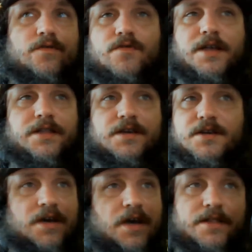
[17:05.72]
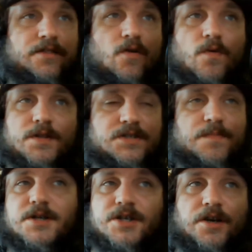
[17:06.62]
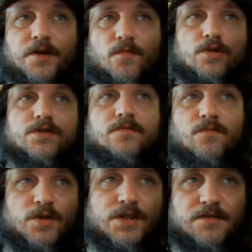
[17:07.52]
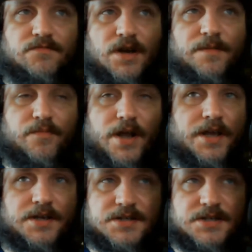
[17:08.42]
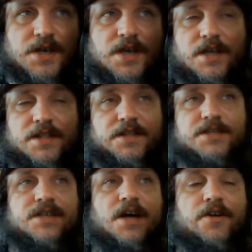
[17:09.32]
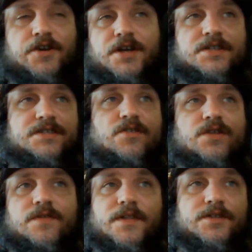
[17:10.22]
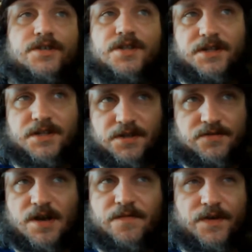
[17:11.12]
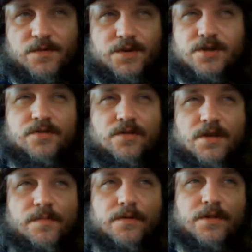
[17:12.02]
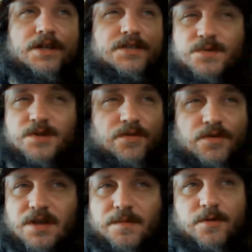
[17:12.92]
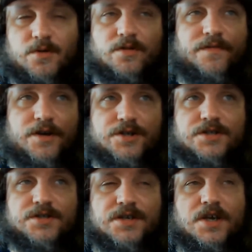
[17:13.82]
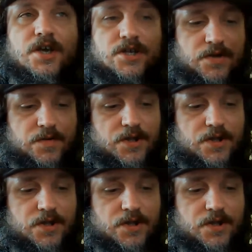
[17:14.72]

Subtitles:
writing, and no one is measuring what that really brings. This article is not even generating traffic. We're not talking about leads. We're not talking about conversions. So,